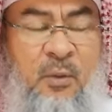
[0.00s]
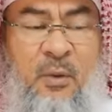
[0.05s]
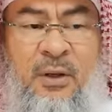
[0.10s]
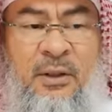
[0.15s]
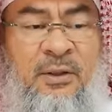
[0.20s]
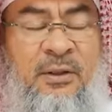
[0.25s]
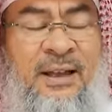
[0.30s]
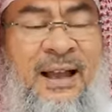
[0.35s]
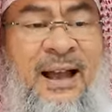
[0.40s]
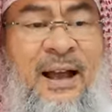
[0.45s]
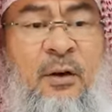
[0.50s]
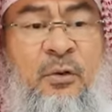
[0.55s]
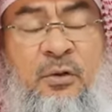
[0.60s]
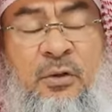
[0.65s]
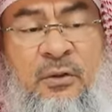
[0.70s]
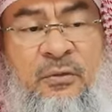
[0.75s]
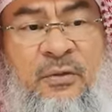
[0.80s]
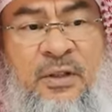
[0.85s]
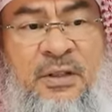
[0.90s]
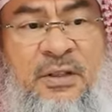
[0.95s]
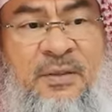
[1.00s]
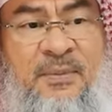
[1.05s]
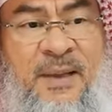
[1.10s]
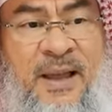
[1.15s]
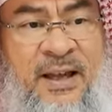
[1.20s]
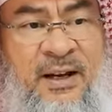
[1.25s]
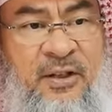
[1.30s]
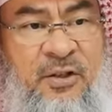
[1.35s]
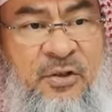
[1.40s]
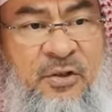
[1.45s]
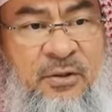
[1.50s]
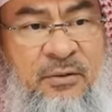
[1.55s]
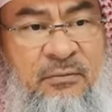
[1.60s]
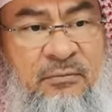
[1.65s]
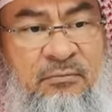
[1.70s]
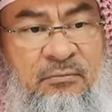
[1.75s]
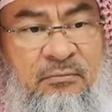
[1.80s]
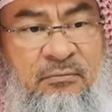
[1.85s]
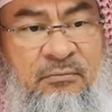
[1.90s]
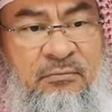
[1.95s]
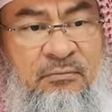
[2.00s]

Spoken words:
I want out of this marriage.